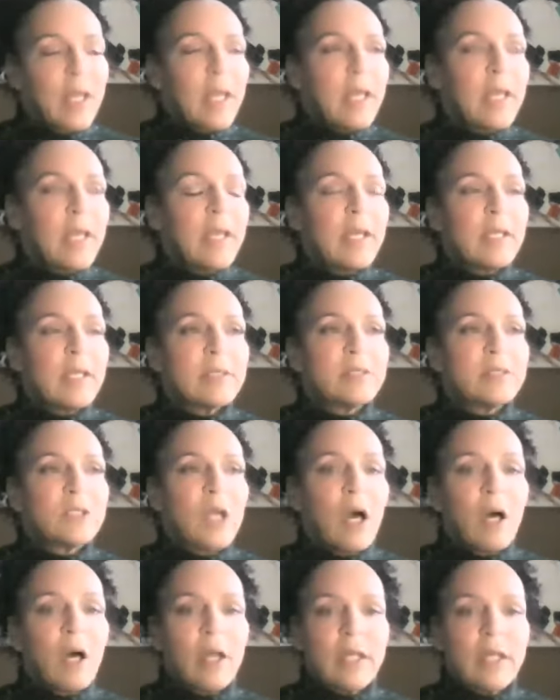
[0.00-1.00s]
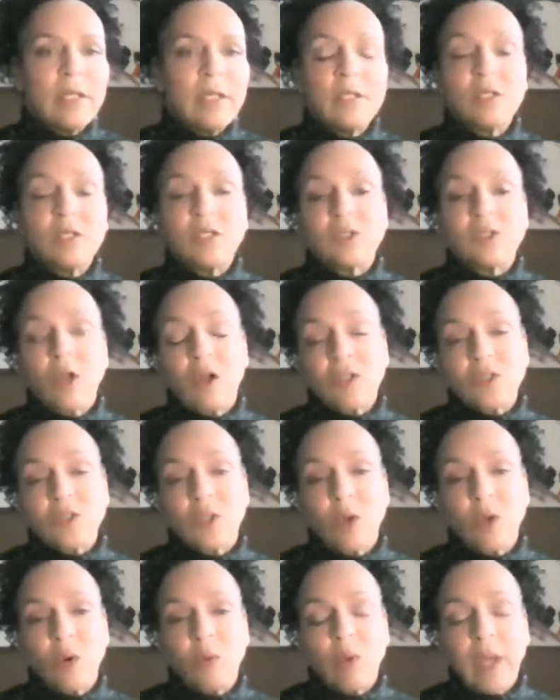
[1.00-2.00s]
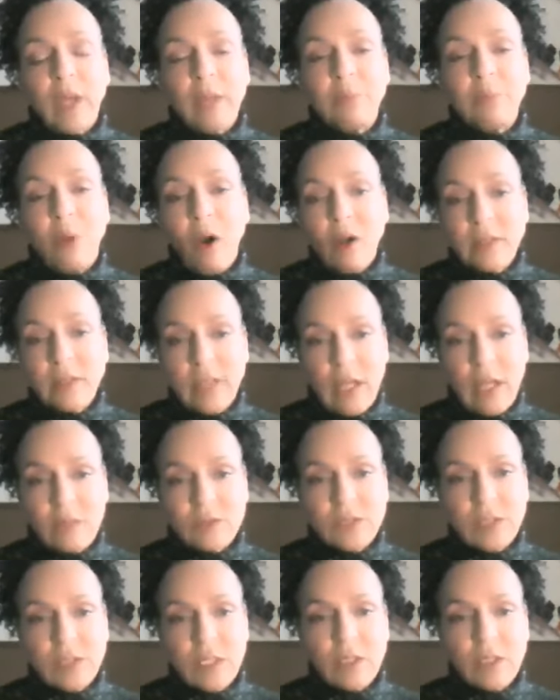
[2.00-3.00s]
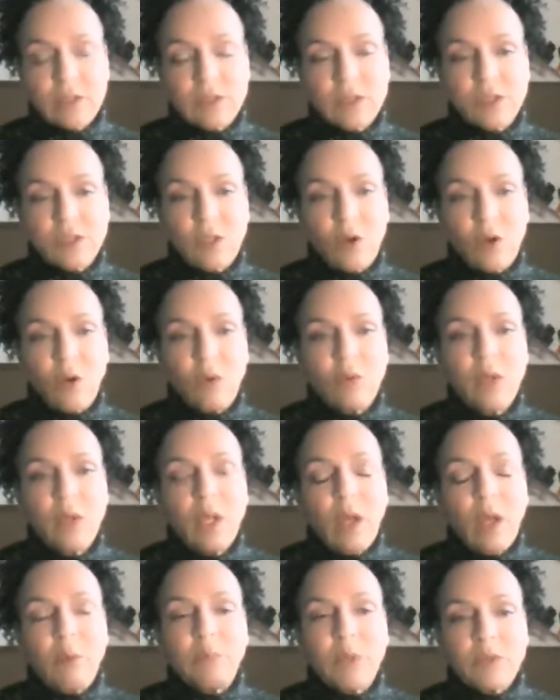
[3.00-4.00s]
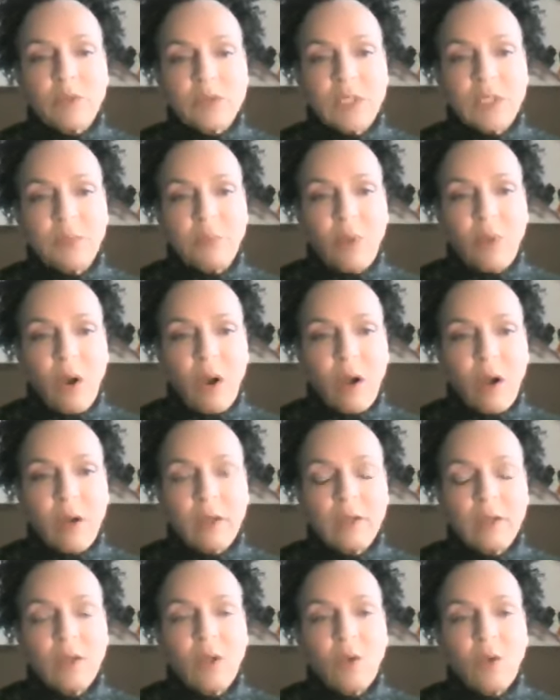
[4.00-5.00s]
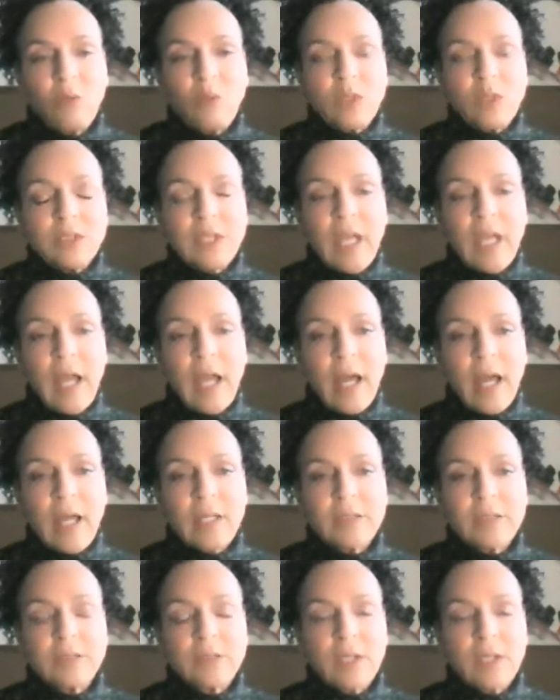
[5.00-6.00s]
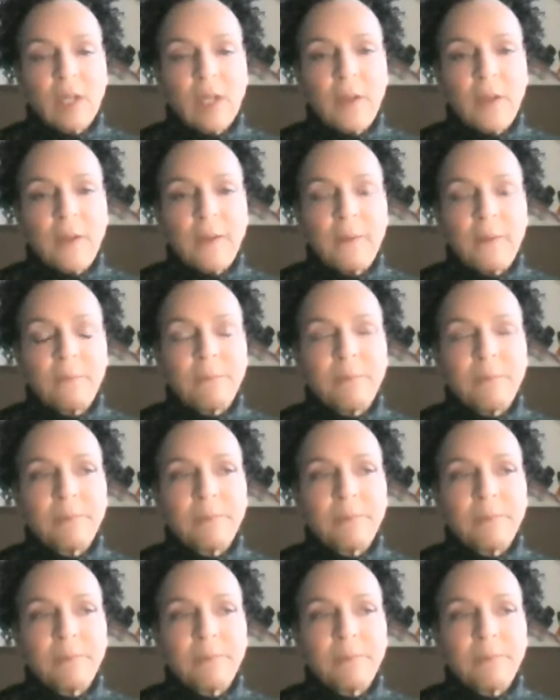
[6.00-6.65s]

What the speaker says: And then there's also a bar downstairs. So a built-in bar, which has, a